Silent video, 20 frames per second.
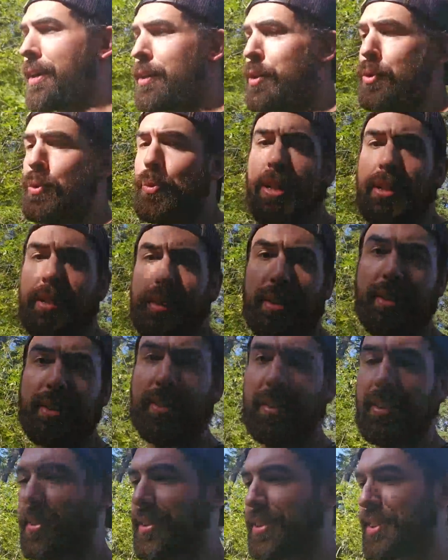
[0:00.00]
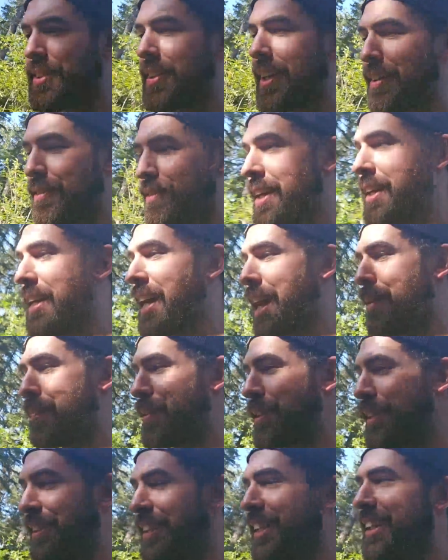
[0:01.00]
who witnessed stuff that
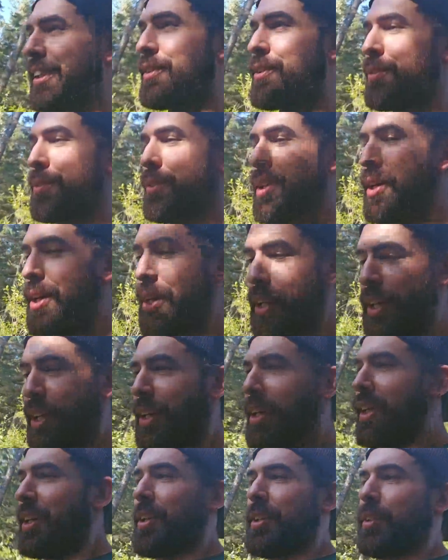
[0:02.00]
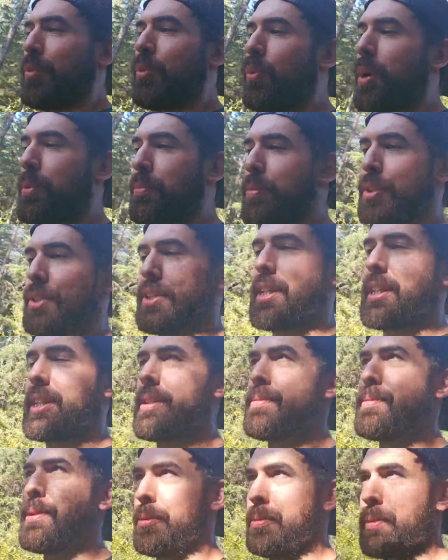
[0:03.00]
happened. Like, one person that
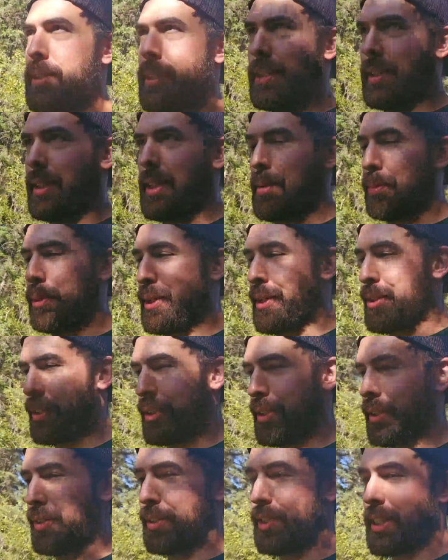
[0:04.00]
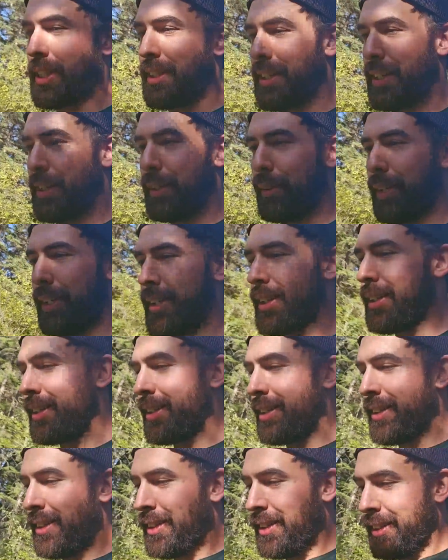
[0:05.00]
emailed me a couple years ago said they were
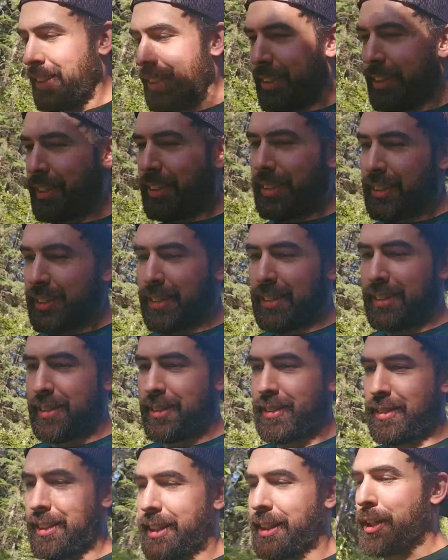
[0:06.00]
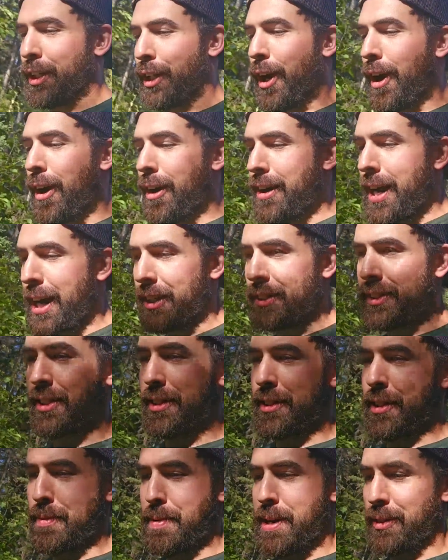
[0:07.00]
like in a car
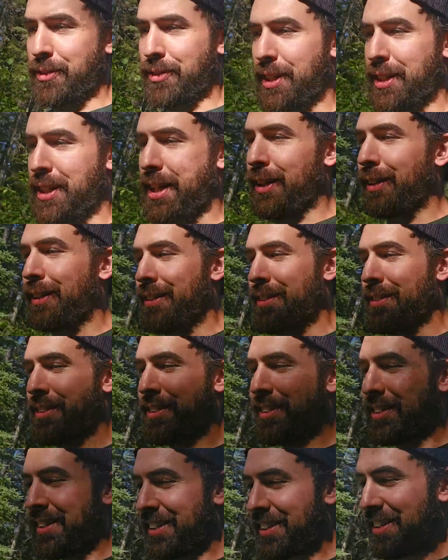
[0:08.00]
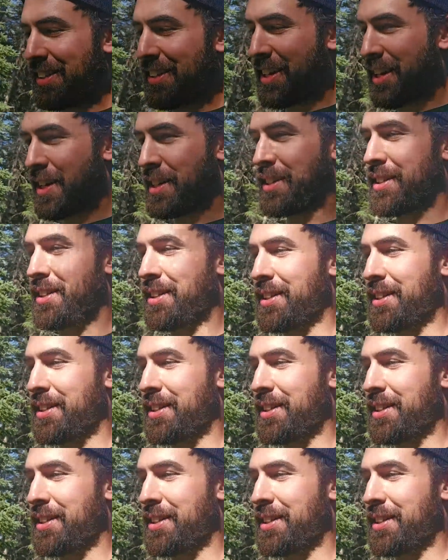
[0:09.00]
accident near Mount St. Helens, and